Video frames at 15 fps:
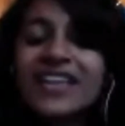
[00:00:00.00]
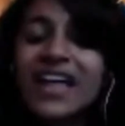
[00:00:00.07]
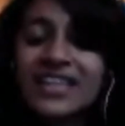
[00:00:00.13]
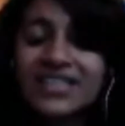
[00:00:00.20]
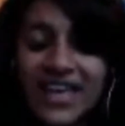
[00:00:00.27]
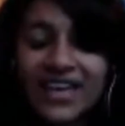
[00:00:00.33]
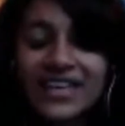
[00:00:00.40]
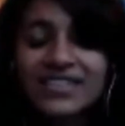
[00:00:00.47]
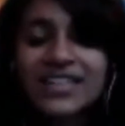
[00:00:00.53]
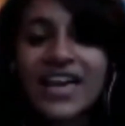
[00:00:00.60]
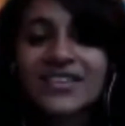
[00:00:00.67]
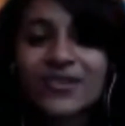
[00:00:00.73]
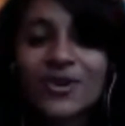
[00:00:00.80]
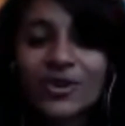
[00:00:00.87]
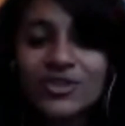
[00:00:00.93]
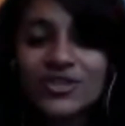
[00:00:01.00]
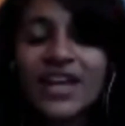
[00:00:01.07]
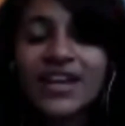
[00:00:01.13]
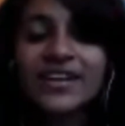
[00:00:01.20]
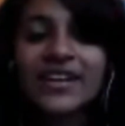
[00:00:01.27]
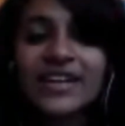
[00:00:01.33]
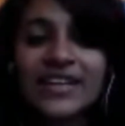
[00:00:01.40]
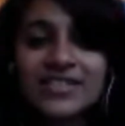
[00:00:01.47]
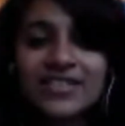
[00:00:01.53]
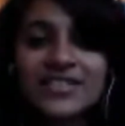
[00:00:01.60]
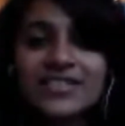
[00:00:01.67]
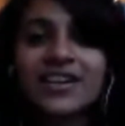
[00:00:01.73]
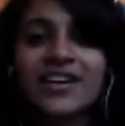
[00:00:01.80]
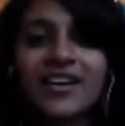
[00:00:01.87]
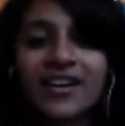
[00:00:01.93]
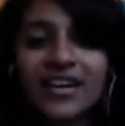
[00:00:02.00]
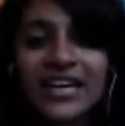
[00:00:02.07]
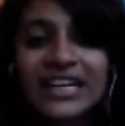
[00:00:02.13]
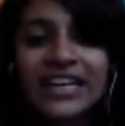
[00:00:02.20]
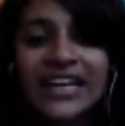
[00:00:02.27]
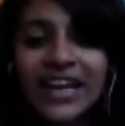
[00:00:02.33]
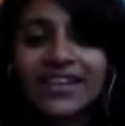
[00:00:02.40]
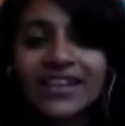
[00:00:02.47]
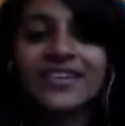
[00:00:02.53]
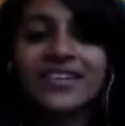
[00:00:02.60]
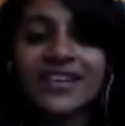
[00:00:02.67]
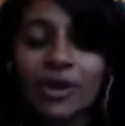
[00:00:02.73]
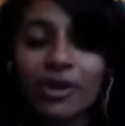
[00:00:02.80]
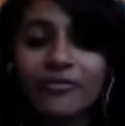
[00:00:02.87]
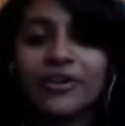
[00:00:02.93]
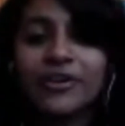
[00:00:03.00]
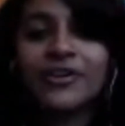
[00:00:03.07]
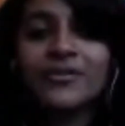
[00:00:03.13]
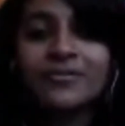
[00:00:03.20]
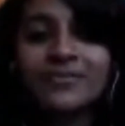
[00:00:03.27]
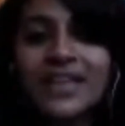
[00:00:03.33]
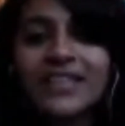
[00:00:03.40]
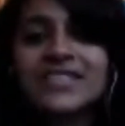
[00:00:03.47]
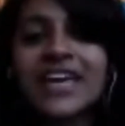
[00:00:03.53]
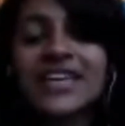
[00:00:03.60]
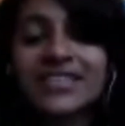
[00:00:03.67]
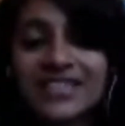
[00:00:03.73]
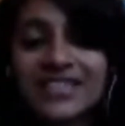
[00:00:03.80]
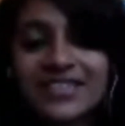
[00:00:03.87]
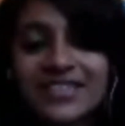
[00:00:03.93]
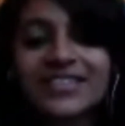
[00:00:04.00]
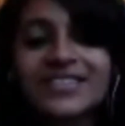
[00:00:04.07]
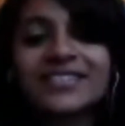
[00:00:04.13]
So that's nice. Nice originality is retained in your video. That's nice.